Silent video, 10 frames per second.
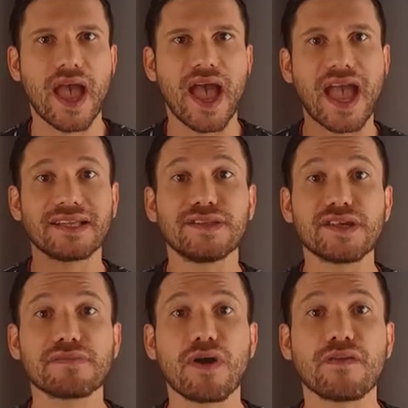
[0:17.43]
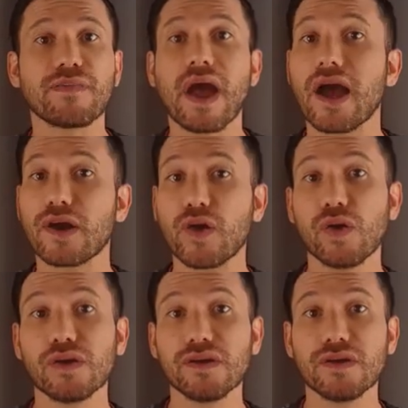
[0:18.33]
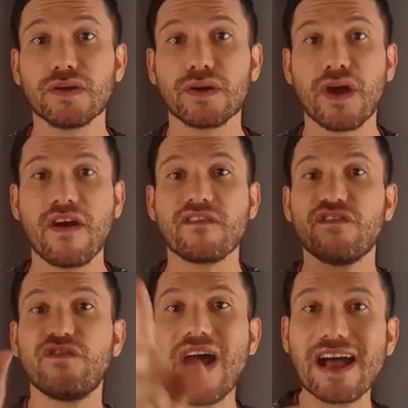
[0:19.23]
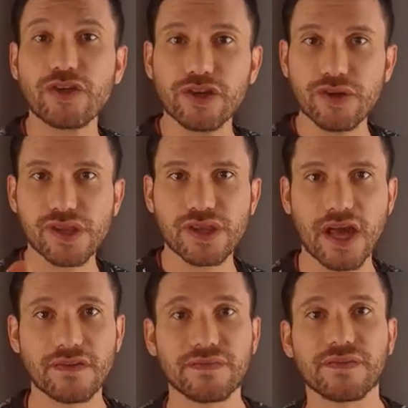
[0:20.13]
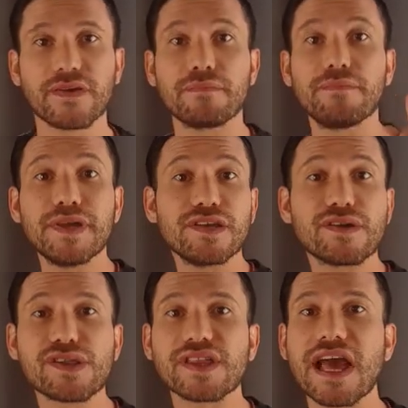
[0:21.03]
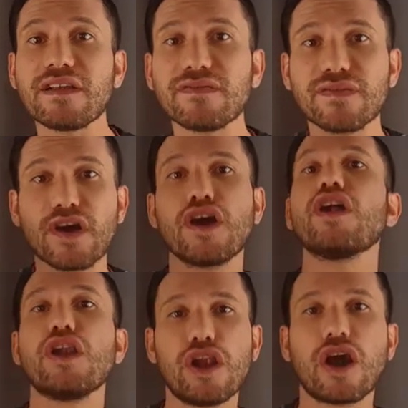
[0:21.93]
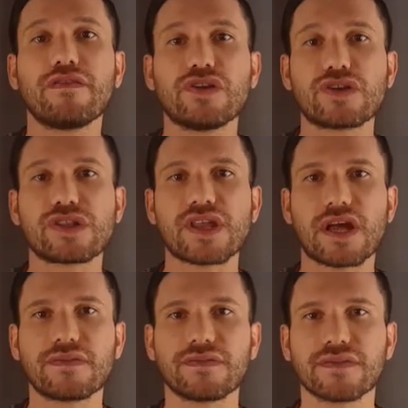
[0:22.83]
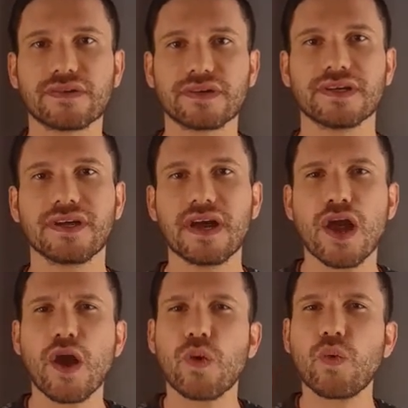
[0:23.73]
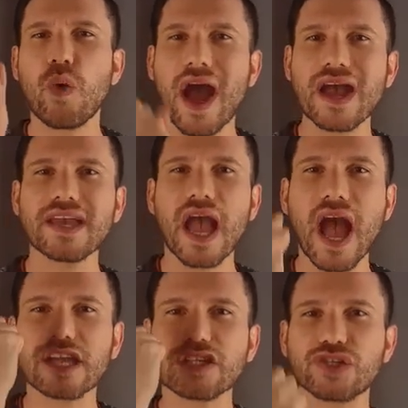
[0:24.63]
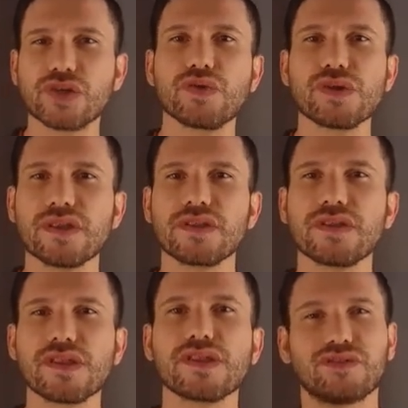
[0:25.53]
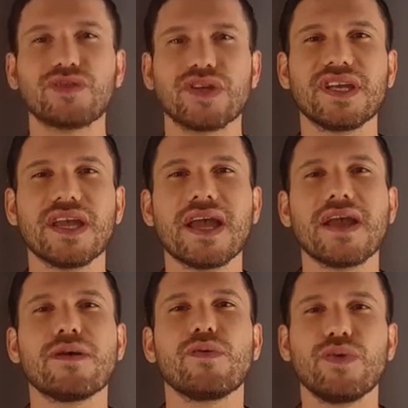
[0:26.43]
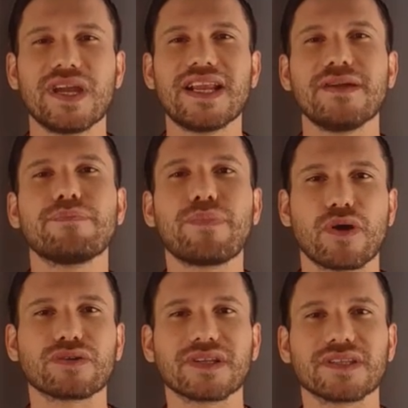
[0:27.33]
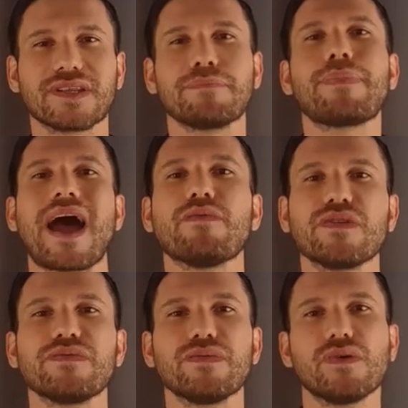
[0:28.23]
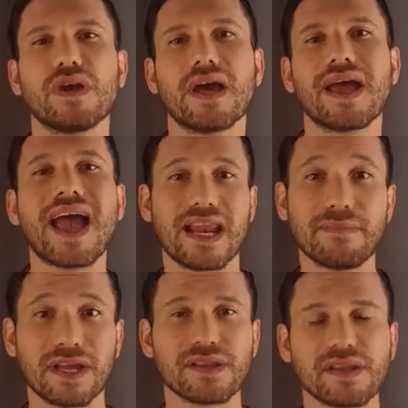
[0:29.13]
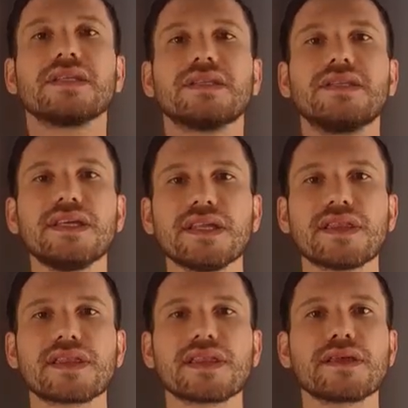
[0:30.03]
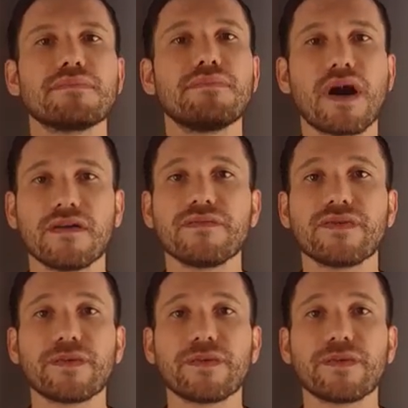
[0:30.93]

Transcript: and this month I call you value yourself, be yourself, love yourself. Why I choose these three really important and powerful elements. This month